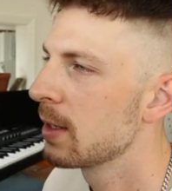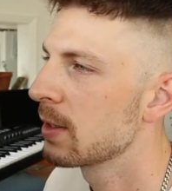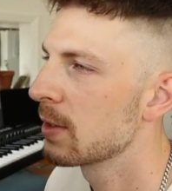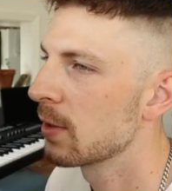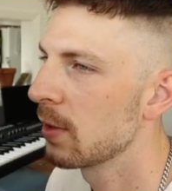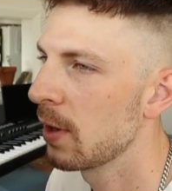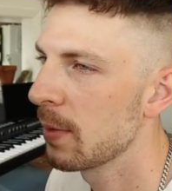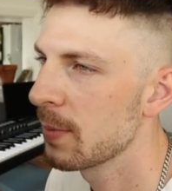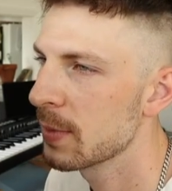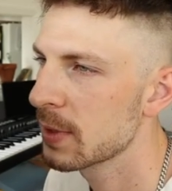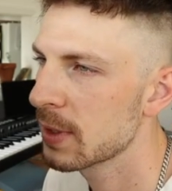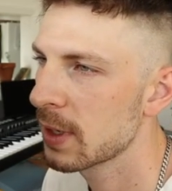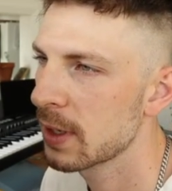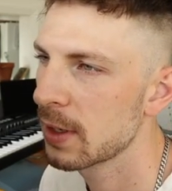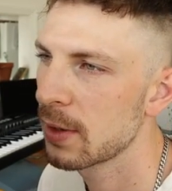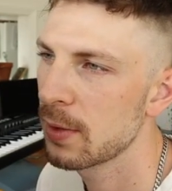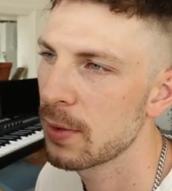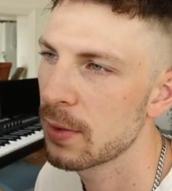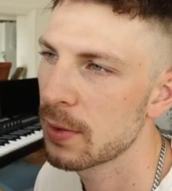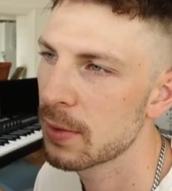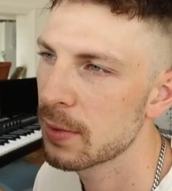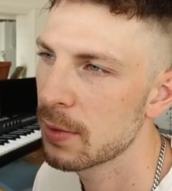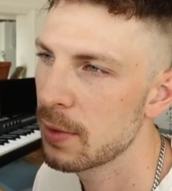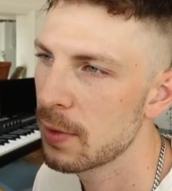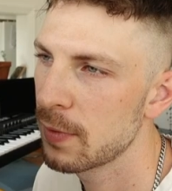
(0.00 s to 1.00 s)
So I'm just going to
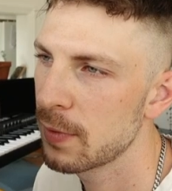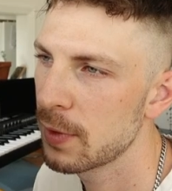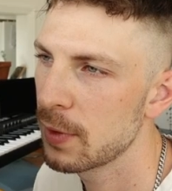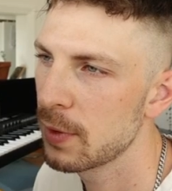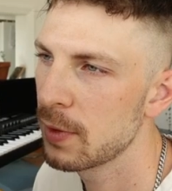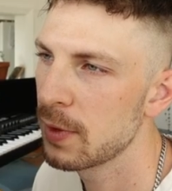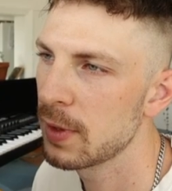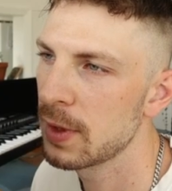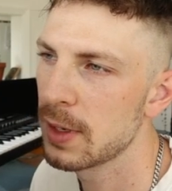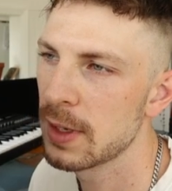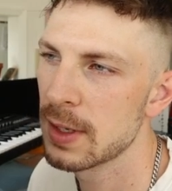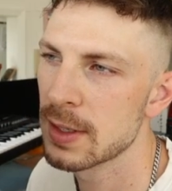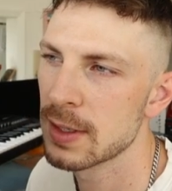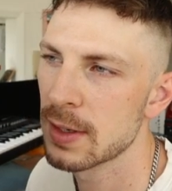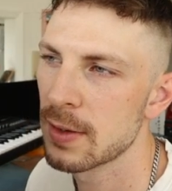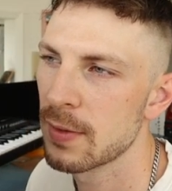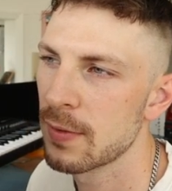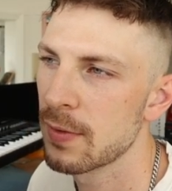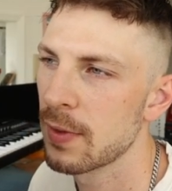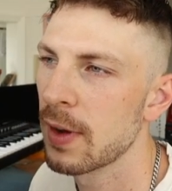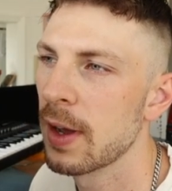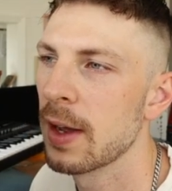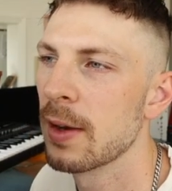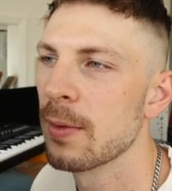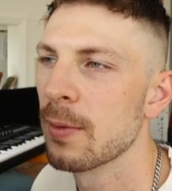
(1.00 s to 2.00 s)
go through a few of these
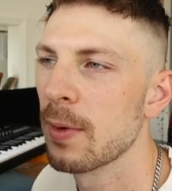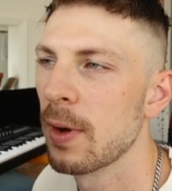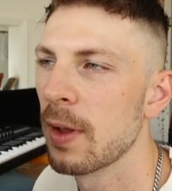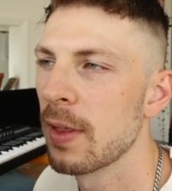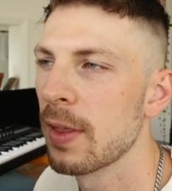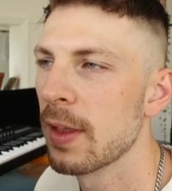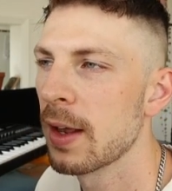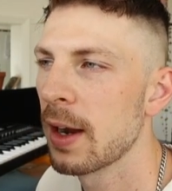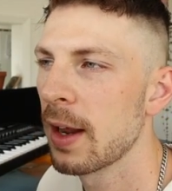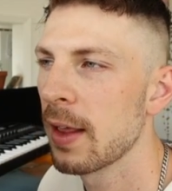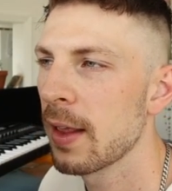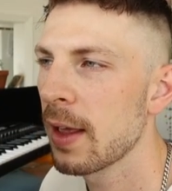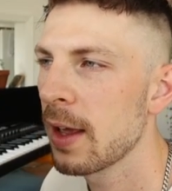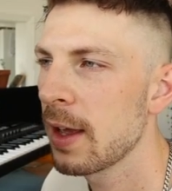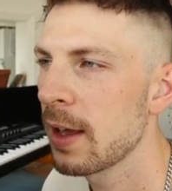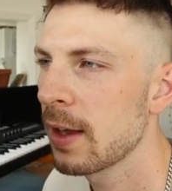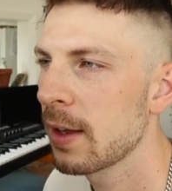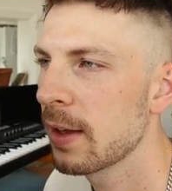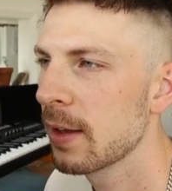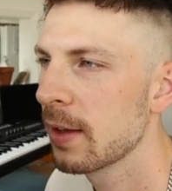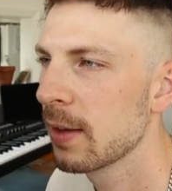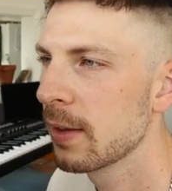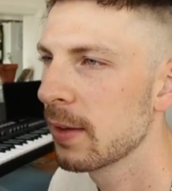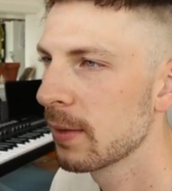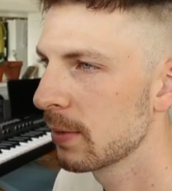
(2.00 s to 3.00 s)
and find one that I
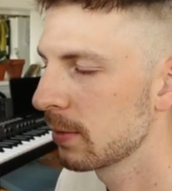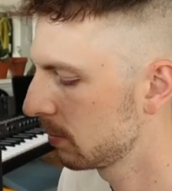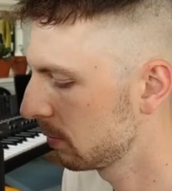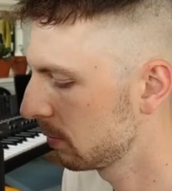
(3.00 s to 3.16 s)
like.